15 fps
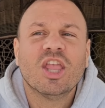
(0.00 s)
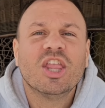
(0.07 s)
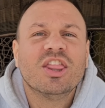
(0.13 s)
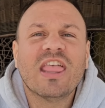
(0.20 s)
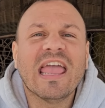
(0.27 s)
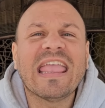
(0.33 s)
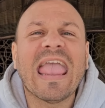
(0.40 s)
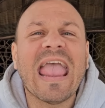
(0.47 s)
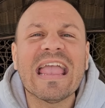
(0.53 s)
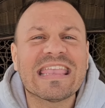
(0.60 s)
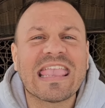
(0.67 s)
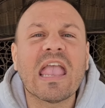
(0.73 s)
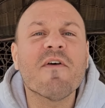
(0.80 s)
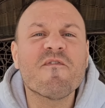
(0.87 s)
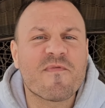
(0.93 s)
They can't
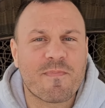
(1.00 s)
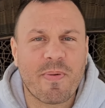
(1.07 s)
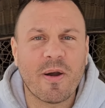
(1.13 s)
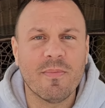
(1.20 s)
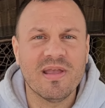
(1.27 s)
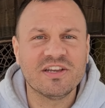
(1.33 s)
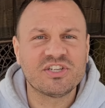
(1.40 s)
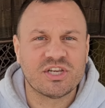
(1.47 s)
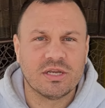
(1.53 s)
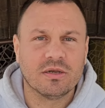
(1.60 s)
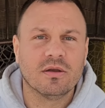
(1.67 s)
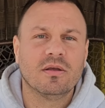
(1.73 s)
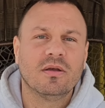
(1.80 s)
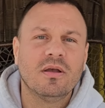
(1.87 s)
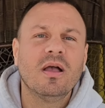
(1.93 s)
give permission.
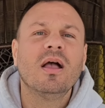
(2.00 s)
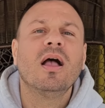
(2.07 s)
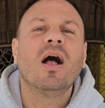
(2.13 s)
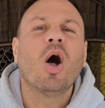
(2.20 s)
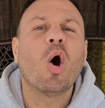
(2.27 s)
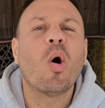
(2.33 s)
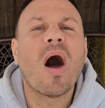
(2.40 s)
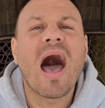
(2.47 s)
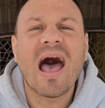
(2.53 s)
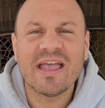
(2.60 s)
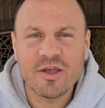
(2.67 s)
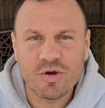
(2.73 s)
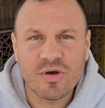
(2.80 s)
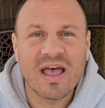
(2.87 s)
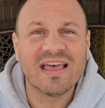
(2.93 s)

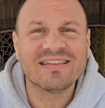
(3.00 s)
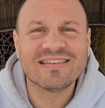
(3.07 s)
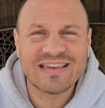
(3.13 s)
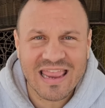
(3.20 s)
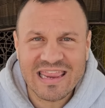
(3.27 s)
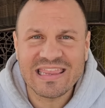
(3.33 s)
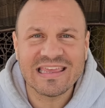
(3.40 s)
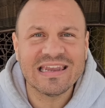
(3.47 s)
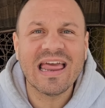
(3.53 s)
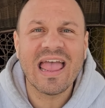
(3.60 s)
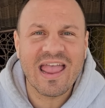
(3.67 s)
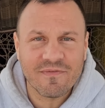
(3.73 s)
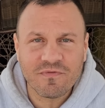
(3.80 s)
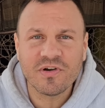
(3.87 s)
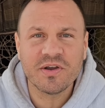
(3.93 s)
Ohio has taken
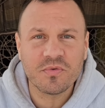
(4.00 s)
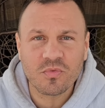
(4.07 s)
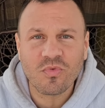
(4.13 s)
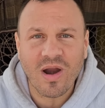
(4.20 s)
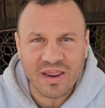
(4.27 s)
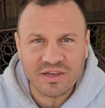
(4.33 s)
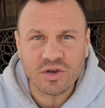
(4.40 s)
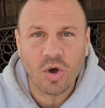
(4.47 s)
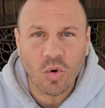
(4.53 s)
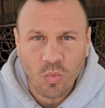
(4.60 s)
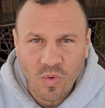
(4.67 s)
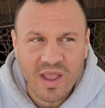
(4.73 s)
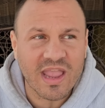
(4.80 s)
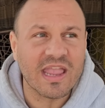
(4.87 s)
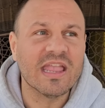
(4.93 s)
every right
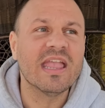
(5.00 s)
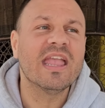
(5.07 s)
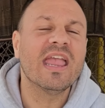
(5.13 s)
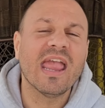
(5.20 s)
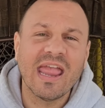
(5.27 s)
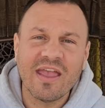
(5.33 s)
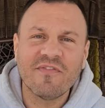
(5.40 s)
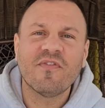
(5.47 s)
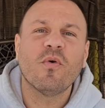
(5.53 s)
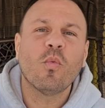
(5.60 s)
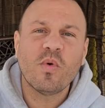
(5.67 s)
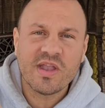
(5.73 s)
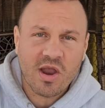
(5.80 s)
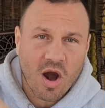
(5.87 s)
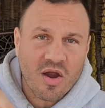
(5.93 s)
away. If
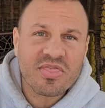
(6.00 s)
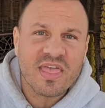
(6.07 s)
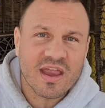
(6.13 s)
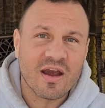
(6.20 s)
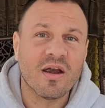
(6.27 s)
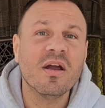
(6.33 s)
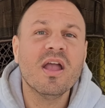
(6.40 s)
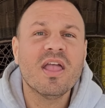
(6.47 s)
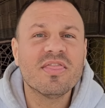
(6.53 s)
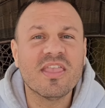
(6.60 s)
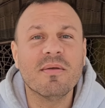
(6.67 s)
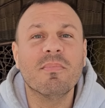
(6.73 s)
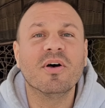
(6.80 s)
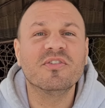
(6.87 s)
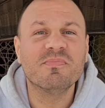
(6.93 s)
we are there,
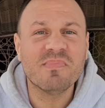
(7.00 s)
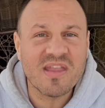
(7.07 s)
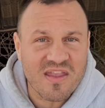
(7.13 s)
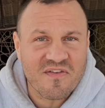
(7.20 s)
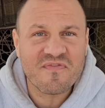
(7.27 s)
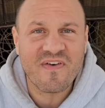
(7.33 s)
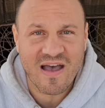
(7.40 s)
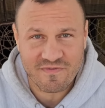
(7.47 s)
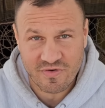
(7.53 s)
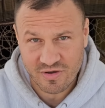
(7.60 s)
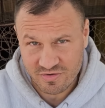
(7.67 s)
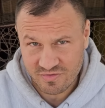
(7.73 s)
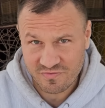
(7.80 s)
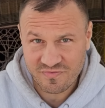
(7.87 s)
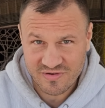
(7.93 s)
they must be
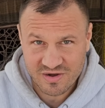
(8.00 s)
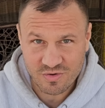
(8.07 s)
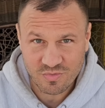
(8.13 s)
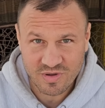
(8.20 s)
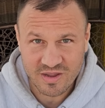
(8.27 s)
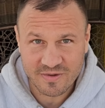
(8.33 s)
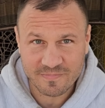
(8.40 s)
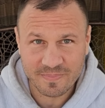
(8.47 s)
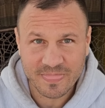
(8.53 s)
500 feet away.